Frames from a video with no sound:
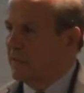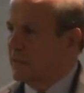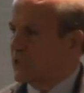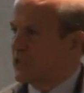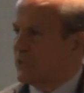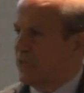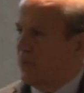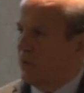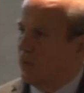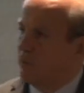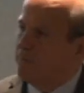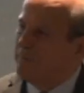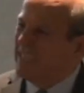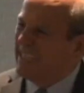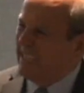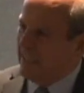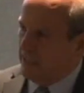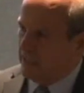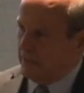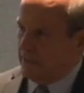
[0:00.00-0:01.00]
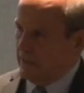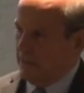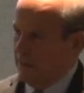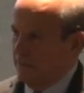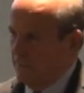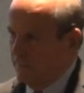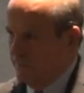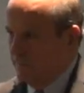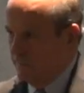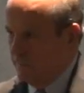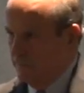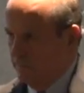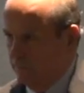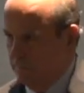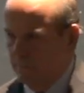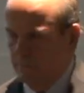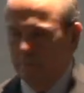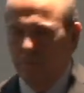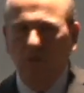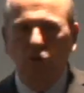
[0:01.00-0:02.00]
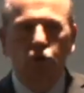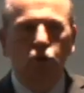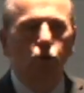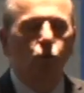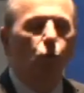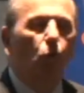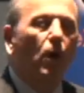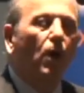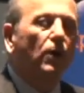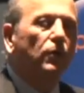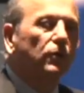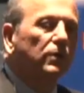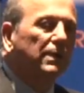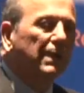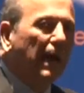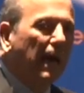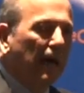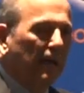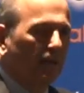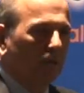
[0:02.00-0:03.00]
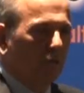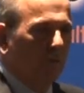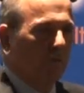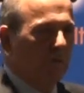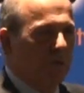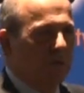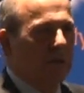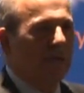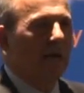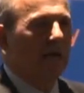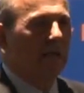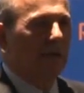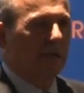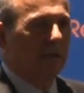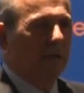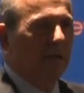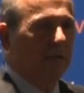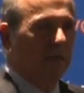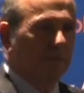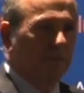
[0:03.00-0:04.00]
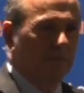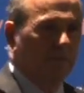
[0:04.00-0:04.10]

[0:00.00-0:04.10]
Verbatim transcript: did a sale immediately. Two hundred dollars worth of stock I got.